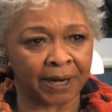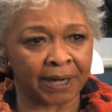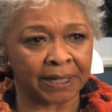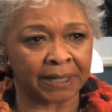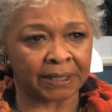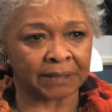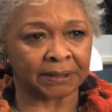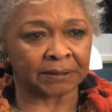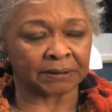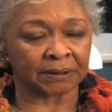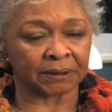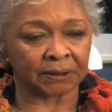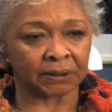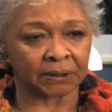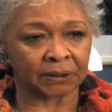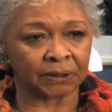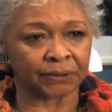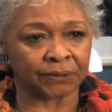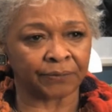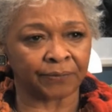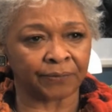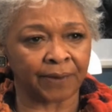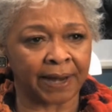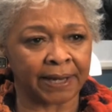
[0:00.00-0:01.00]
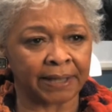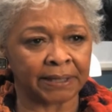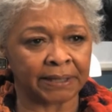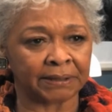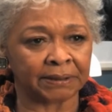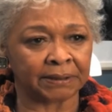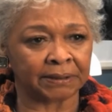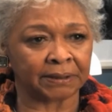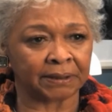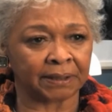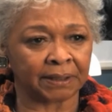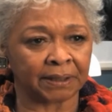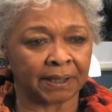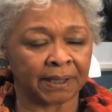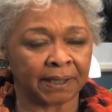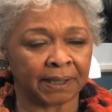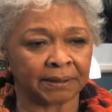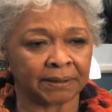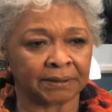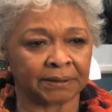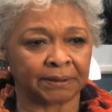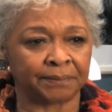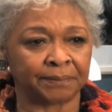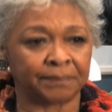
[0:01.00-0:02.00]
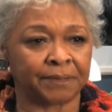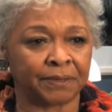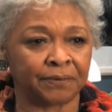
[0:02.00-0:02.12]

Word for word: right, to look right, and to